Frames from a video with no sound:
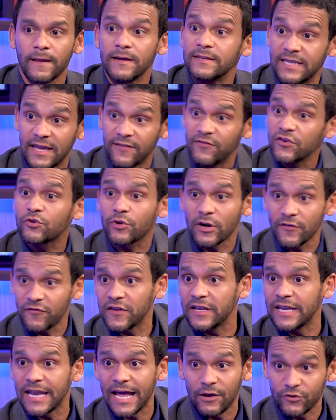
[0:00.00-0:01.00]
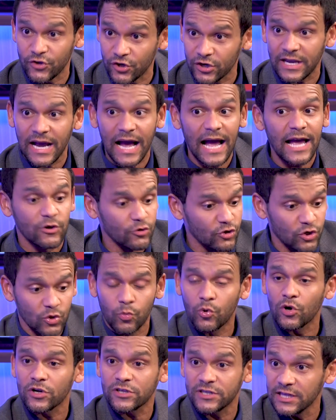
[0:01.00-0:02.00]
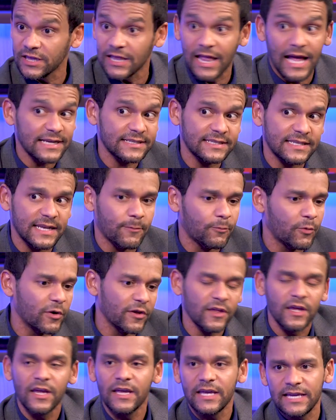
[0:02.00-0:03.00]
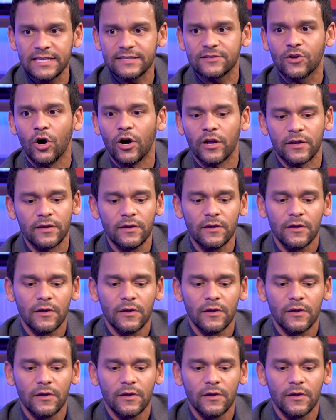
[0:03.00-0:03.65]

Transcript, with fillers: David Griffin, now your guy who you worked in lockstep with, he's gone.